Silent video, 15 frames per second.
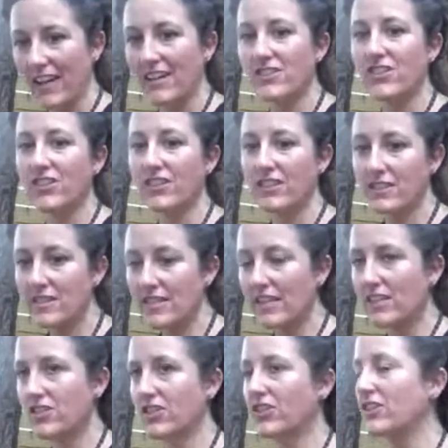Yeah, she couldn't see
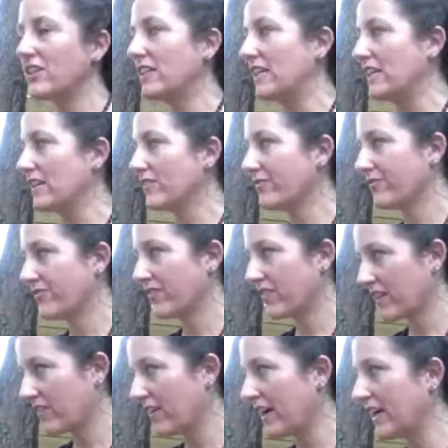and she couldn't hear.
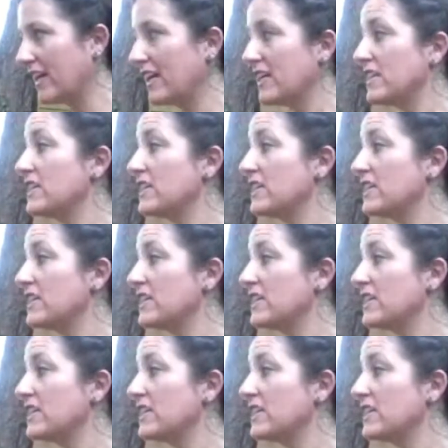Right.